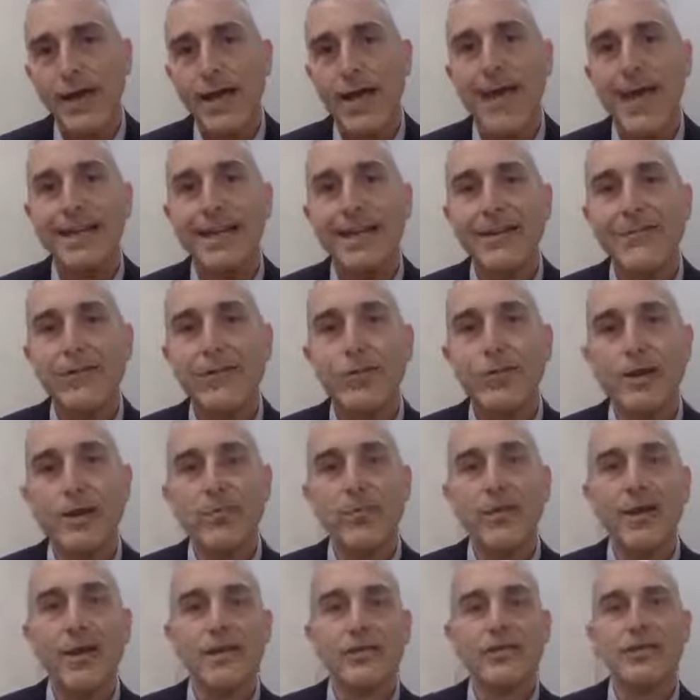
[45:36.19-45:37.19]
And even when
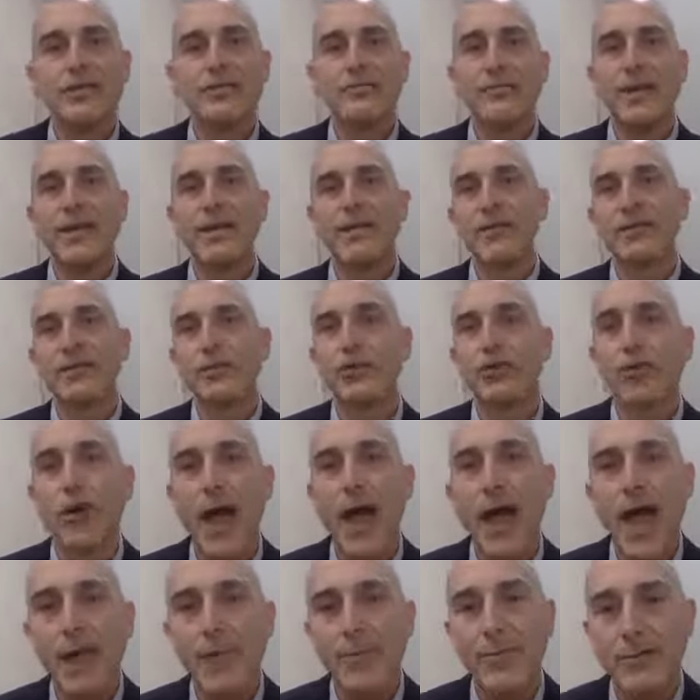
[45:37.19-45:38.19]
patients may
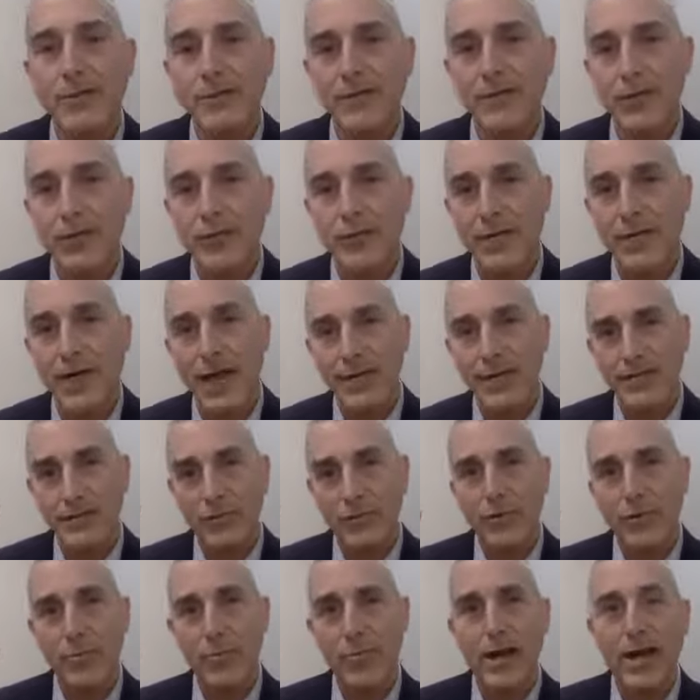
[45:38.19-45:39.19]
describe a surgery as a
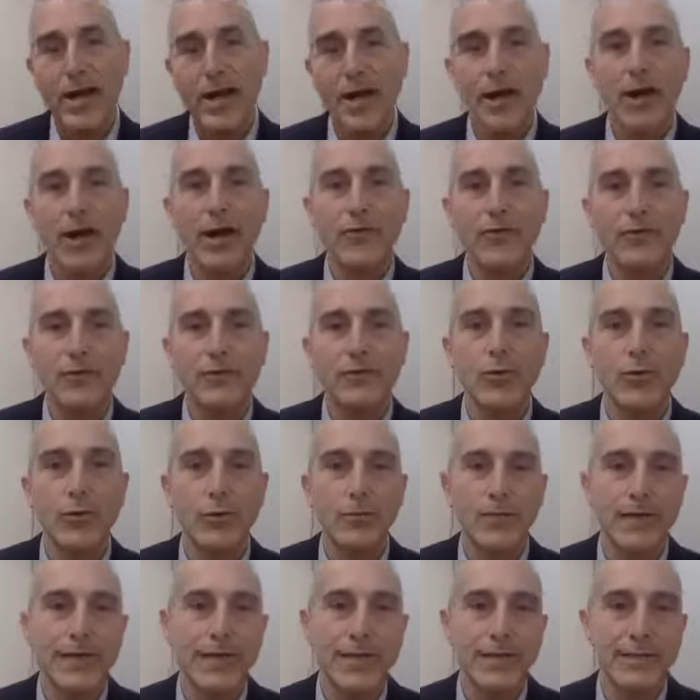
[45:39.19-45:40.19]
repair of a torn
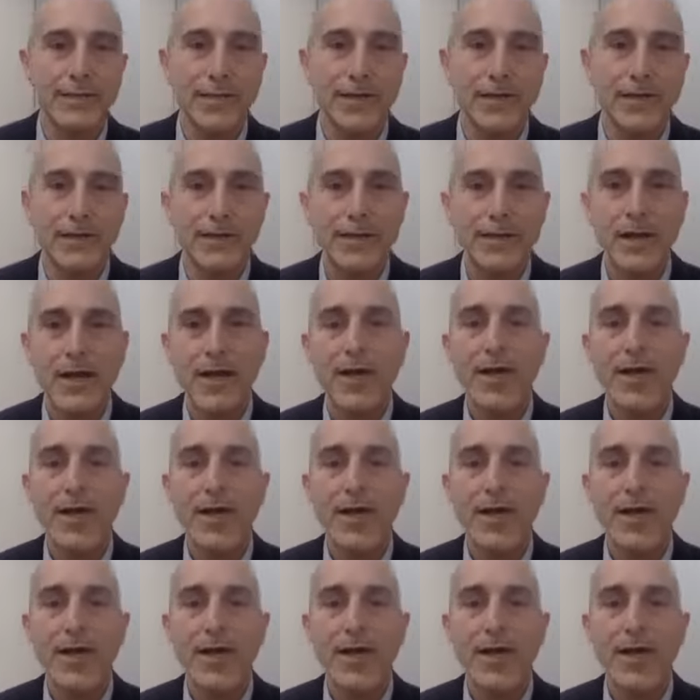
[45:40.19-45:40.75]
meniscus,